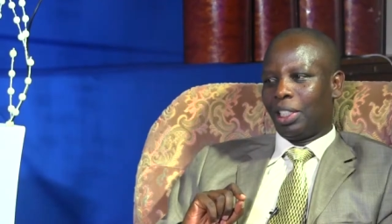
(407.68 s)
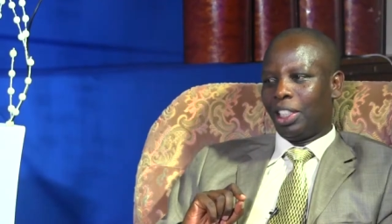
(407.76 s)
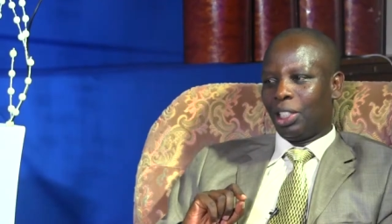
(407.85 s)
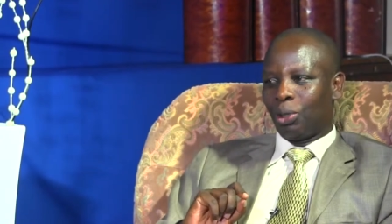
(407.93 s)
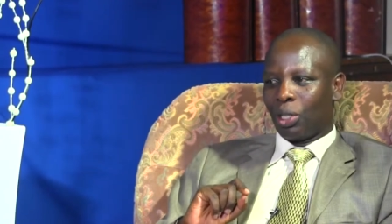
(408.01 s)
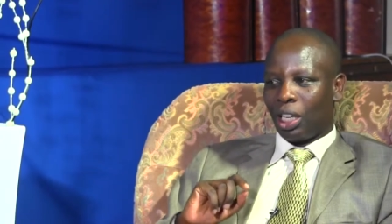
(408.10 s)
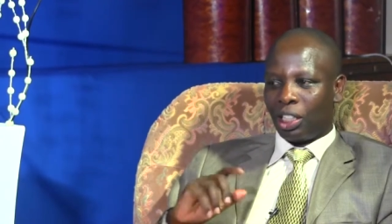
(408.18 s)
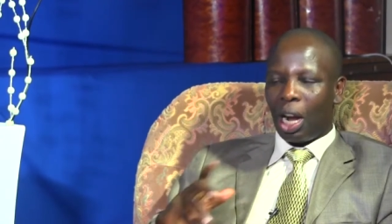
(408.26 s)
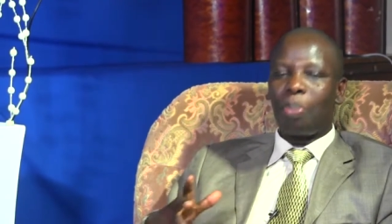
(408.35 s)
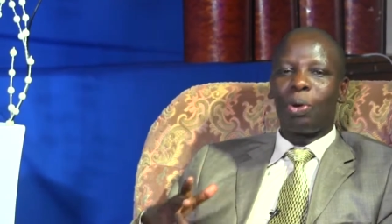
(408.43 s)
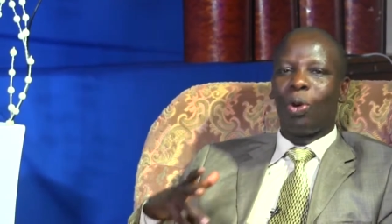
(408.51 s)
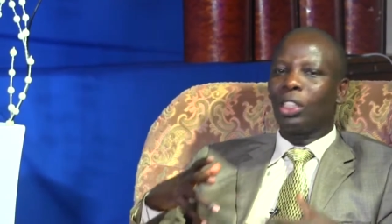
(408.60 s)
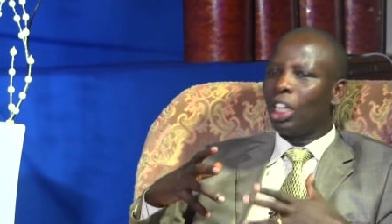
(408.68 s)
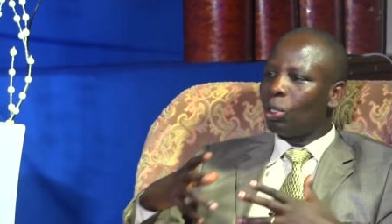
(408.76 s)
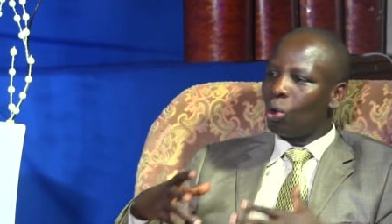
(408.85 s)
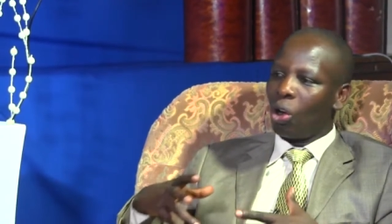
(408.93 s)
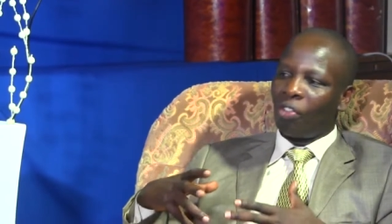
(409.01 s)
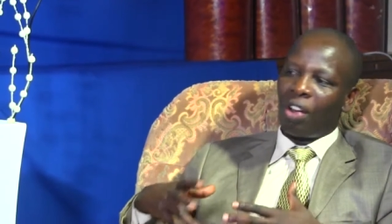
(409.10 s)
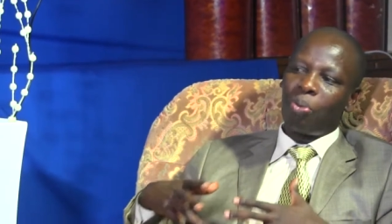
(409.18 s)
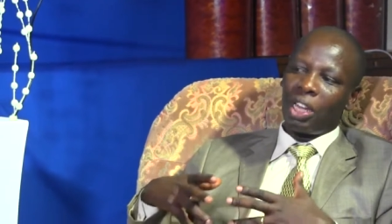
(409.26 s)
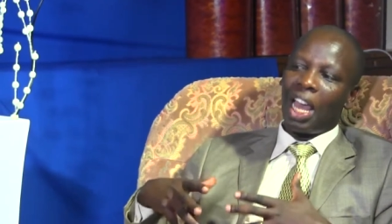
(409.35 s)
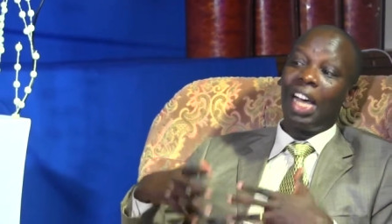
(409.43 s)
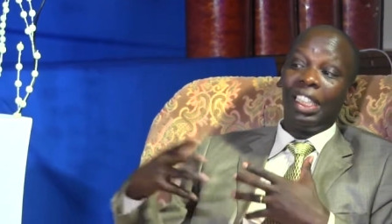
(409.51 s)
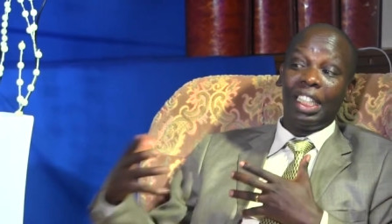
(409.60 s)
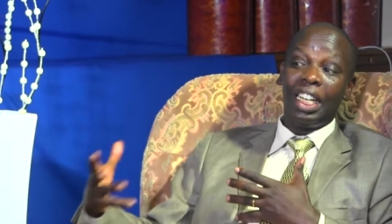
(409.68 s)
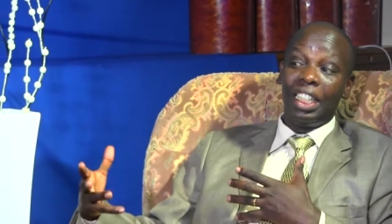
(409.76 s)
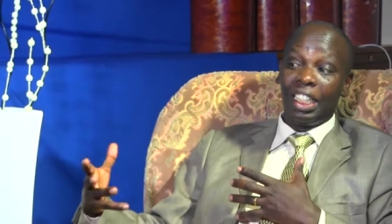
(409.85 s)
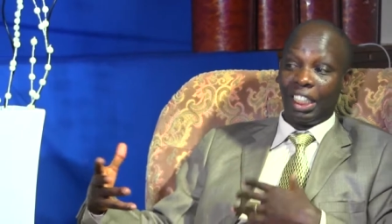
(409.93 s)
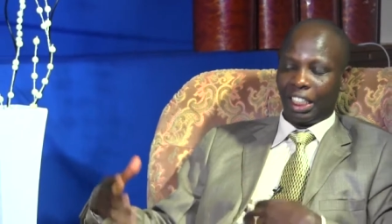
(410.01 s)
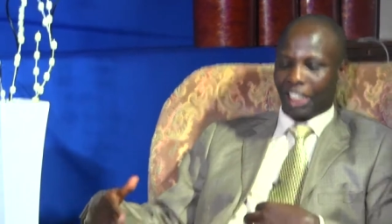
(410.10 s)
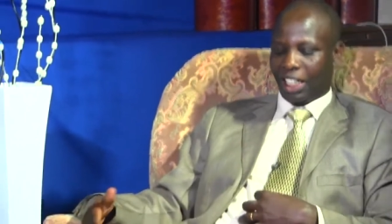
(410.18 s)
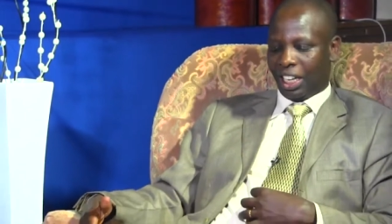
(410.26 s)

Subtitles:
It was a trap. He wanted to confirm whether I really drink.